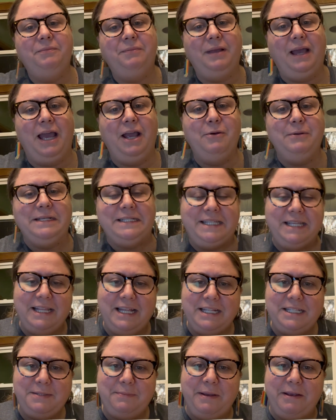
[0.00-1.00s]
I always say
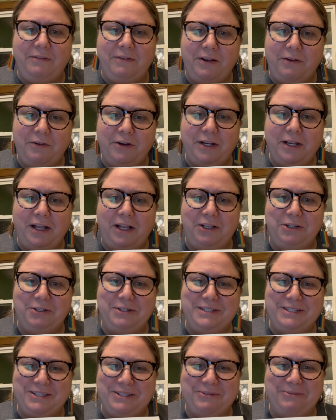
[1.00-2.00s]
that's my favorite color
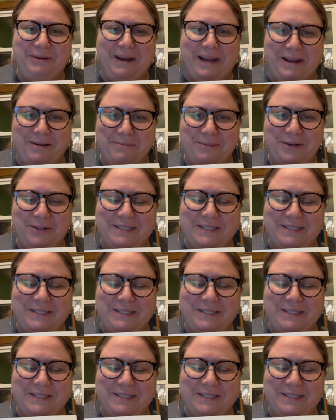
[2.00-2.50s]
is the rainbow